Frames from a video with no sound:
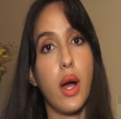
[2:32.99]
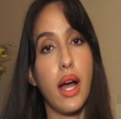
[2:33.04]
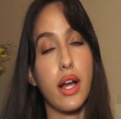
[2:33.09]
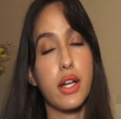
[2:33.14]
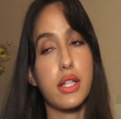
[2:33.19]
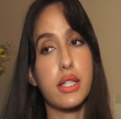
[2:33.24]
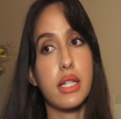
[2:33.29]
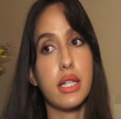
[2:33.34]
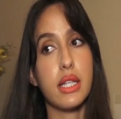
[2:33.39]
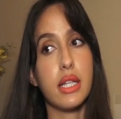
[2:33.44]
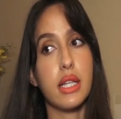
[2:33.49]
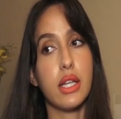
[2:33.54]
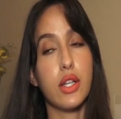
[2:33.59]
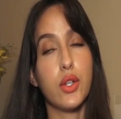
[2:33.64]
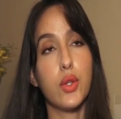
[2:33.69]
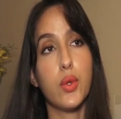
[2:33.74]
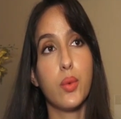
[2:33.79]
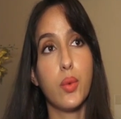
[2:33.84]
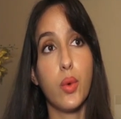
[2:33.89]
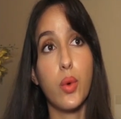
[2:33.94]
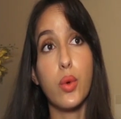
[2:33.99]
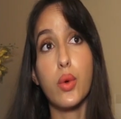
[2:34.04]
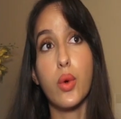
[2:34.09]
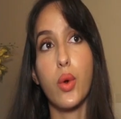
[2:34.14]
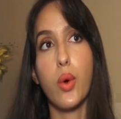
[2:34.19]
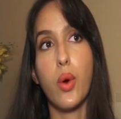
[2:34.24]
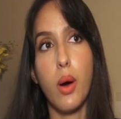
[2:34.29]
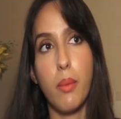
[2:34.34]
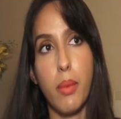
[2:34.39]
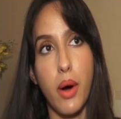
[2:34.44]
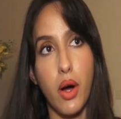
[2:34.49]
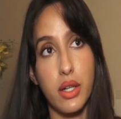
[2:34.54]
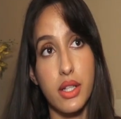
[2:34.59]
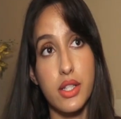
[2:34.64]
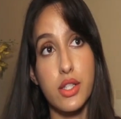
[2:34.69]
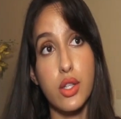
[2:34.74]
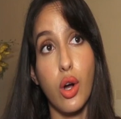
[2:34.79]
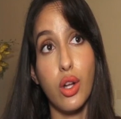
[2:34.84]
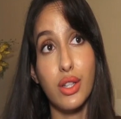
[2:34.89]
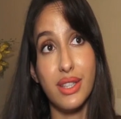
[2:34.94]
actually you won't know about.
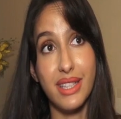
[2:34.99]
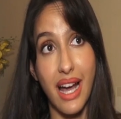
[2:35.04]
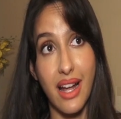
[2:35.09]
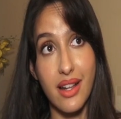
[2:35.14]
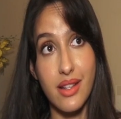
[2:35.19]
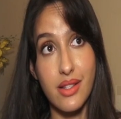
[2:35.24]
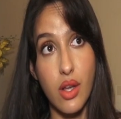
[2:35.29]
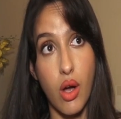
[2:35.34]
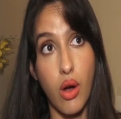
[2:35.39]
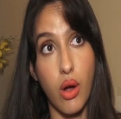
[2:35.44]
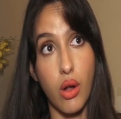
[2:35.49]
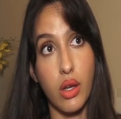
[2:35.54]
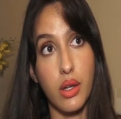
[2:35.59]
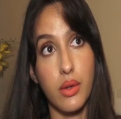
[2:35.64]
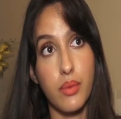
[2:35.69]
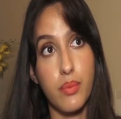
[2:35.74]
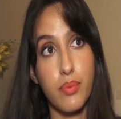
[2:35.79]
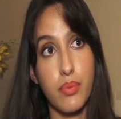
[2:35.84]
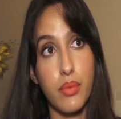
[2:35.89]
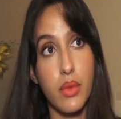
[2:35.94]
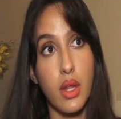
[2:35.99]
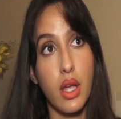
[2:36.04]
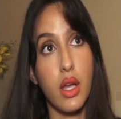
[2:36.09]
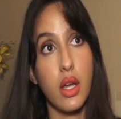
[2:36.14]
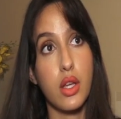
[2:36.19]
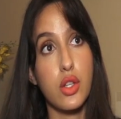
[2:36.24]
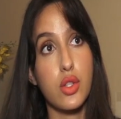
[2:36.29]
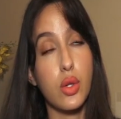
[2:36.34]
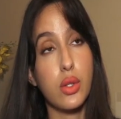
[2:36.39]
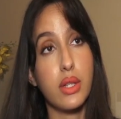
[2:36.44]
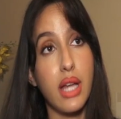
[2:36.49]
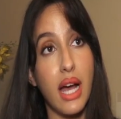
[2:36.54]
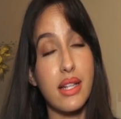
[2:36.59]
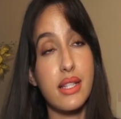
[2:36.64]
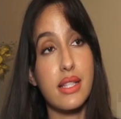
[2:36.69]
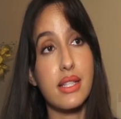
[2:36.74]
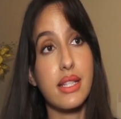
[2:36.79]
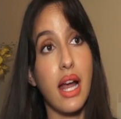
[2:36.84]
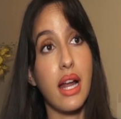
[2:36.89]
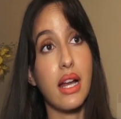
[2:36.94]
It's called dance hall. So
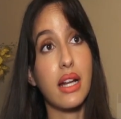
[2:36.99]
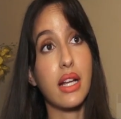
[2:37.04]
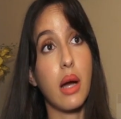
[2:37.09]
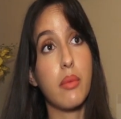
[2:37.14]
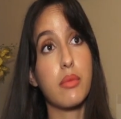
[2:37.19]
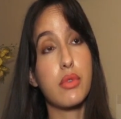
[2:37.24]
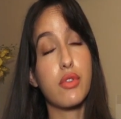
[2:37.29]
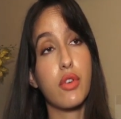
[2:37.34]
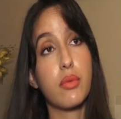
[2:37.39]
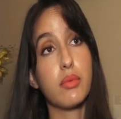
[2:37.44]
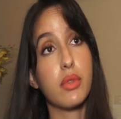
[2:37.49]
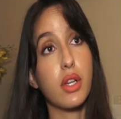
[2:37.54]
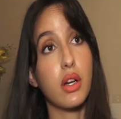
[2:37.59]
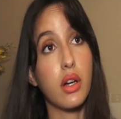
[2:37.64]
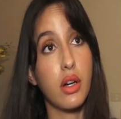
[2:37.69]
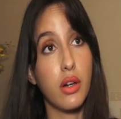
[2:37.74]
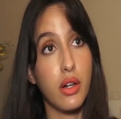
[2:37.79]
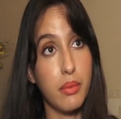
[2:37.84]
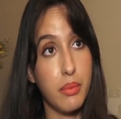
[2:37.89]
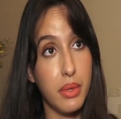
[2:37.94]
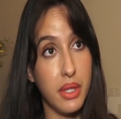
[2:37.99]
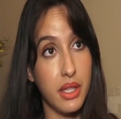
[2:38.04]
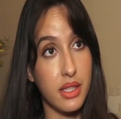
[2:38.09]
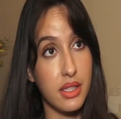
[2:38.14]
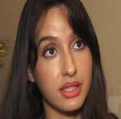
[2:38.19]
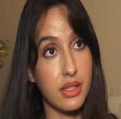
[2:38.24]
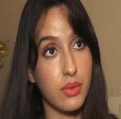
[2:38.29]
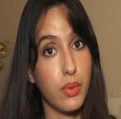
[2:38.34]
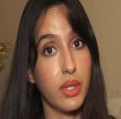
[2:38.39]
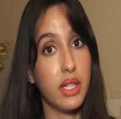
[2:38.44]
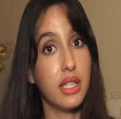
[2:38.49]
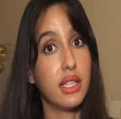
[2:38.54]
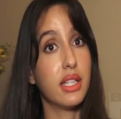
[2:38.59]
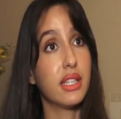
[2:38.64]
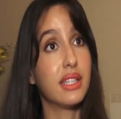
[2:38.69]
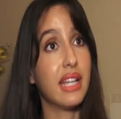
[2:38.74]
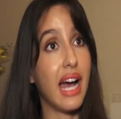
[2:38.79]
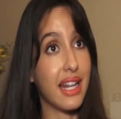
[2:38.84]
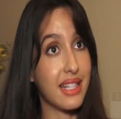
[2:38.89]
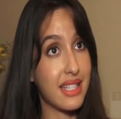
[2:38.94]
that style comes from the Caribbean. We
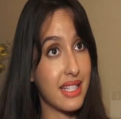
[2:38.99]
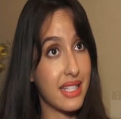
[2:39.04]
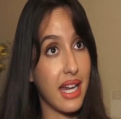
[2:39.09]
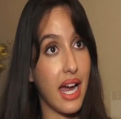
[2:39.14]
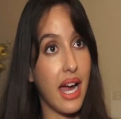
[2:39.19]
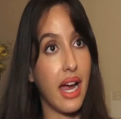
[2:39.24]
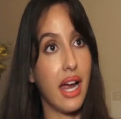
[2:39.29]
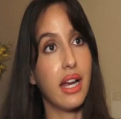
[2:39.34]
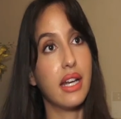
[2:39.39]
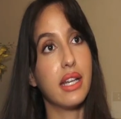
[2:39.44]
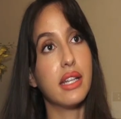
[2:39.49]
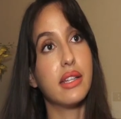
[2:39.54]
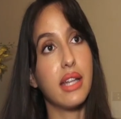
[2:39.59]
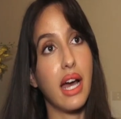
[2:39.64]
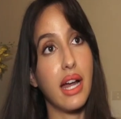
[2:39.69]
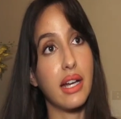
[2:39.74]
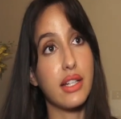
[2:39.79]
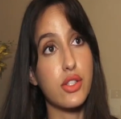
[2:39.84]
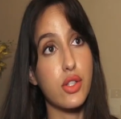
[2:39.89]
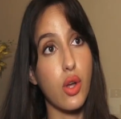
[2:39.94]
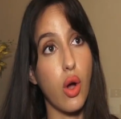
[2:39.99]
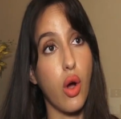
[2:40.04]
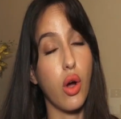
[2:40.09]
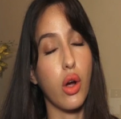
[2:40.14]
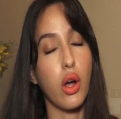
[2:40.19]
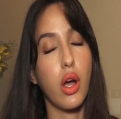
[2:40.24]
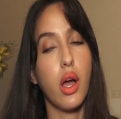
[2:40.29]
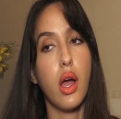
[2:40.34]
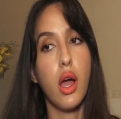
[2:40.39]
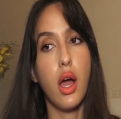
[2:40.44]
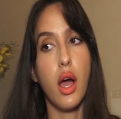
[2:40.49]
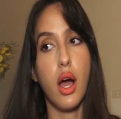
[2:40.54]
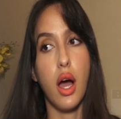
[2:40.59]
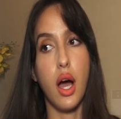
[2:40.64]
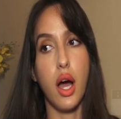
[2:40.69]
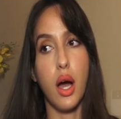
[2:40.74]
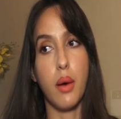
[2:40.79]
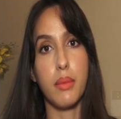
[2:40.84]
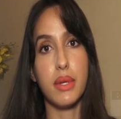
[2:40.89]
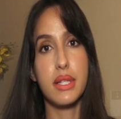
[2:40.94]
did that style in that song.
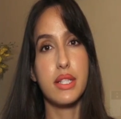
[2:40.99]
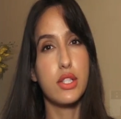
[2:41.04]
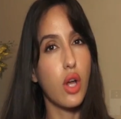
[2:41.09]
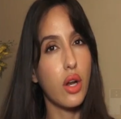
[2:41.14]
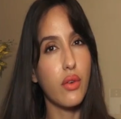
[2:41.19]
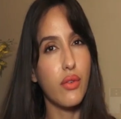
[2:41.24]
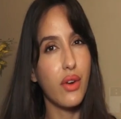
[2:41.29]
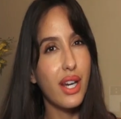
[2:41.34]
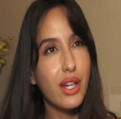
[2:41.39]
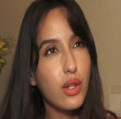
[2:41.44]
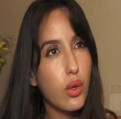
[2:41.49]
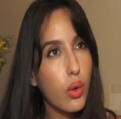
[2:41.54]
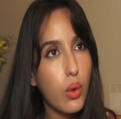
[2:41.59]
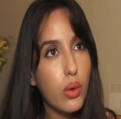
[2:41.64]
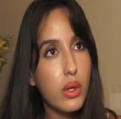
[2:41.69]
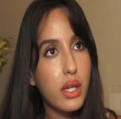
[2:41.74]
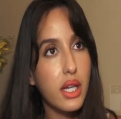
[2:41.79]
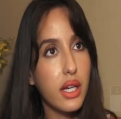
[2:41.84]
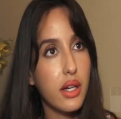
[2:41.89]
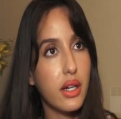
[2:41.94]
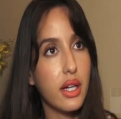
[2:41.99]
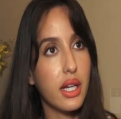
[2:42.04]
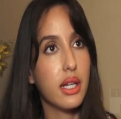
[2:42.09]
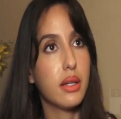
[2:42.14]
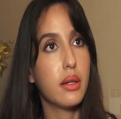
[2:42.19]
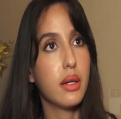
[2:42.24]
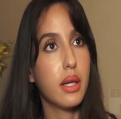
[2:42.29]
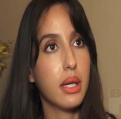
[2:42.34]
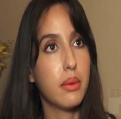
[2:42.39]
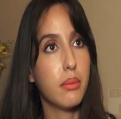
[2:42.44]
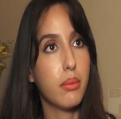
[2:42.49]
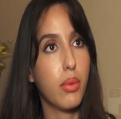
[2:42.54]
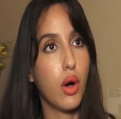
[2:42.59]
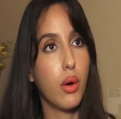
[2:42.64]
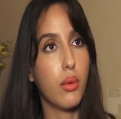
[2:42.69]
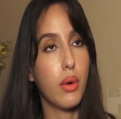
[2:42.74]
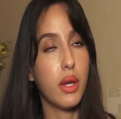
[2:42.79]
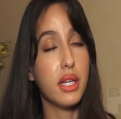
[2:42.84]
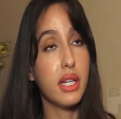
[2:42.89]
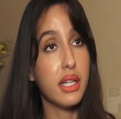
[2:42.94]
Um, it's not very known here in in,
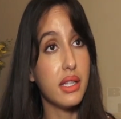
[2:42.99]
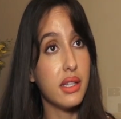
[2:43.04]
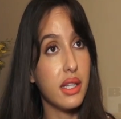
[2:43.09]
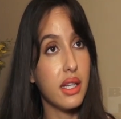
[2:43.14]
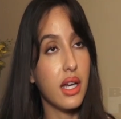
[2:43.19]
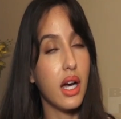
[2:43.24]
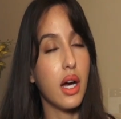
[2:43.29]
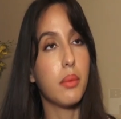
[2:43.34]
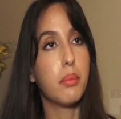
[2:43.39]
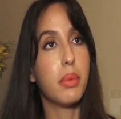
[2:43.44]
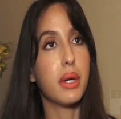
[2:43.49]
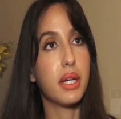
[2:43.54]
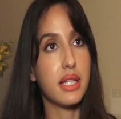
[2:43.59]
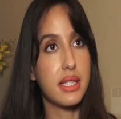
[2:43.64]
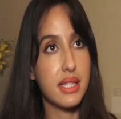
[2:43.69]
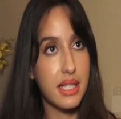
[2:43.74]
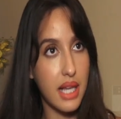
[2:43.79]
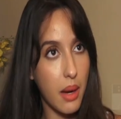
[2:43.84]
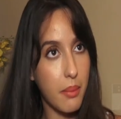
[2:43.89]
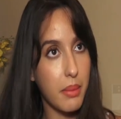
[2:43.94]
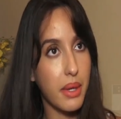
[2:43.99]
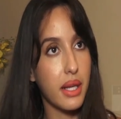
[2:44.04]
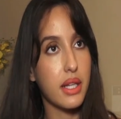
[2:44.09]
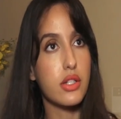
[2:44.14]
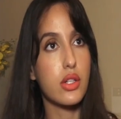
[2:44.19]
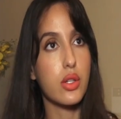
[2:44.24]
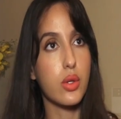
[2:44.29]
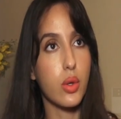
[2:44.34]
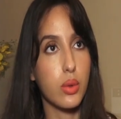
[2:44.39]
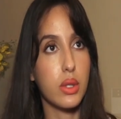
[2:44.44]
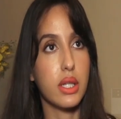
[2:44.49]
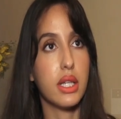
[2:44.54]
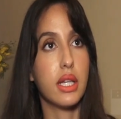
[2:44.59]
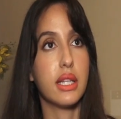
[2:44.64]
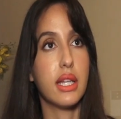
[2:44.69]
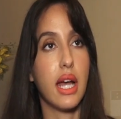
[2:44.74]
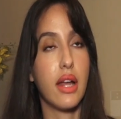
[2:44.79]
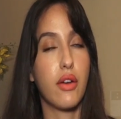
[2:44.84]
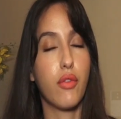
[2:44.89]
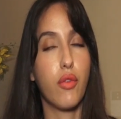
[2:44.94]
Bom- in India, but it's coming slowly.
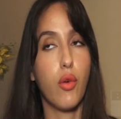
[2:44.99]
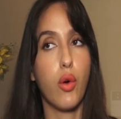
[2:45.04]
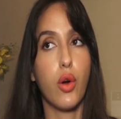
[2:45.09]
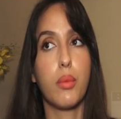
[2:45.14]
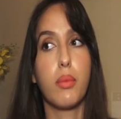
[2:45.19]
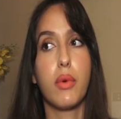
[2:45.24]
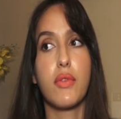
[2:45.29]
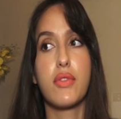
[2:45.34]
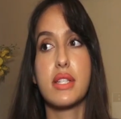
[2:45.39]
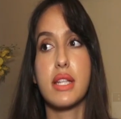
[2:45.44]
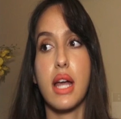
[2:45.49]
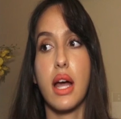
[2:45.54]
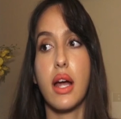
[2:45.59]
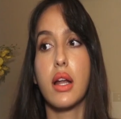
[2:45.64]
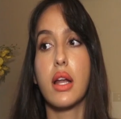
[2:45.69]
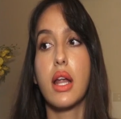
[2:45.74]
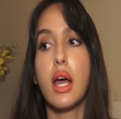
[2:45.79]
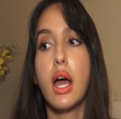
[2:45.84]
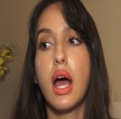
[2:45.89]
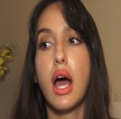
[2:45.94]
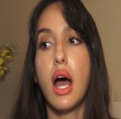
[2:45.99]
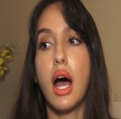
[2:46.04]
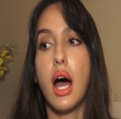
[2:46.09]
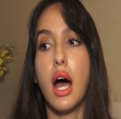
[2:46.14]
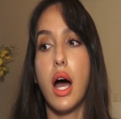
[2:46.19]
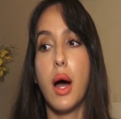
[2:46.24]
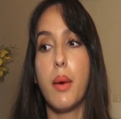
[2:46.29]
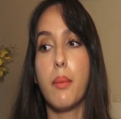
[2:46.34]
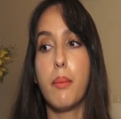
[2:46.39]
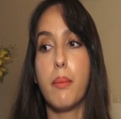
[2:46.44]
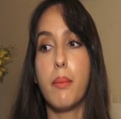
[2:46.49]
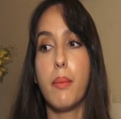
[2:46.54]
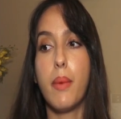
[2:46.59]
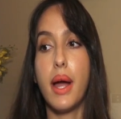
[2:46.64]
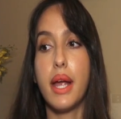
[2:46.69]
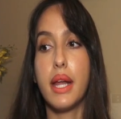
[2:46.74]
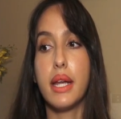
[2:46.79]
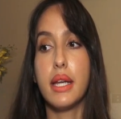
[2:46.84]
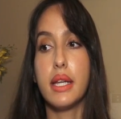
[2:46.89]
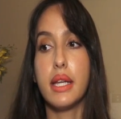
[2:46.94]
That form of style. Um,
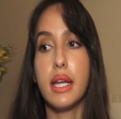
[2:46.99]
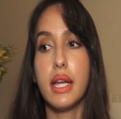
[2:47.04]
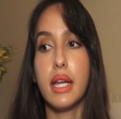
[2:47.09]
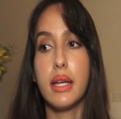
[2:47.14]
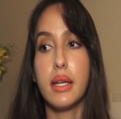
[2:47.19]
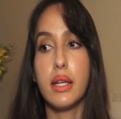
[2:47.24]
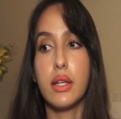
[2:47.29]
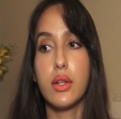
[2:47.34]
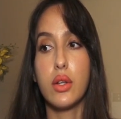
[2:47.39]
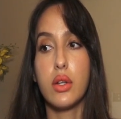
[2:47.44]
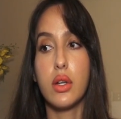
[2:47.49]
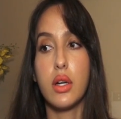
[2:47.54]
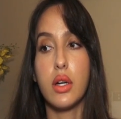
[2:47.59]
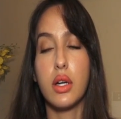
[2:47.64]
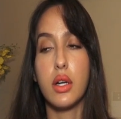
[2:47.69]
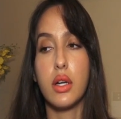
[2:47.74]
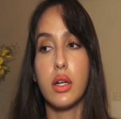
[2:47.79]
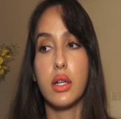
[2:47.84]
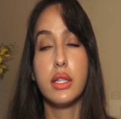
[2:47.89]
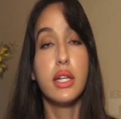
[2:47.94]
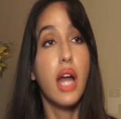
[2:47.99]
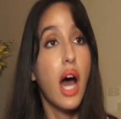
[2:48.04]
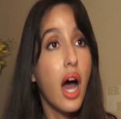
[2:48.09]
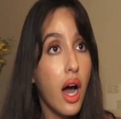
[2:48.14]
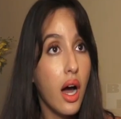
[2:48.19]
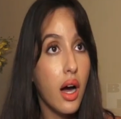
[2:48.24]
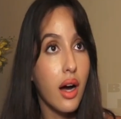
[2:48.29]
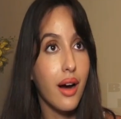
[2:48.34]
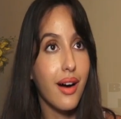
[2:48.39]
in in uh, Na,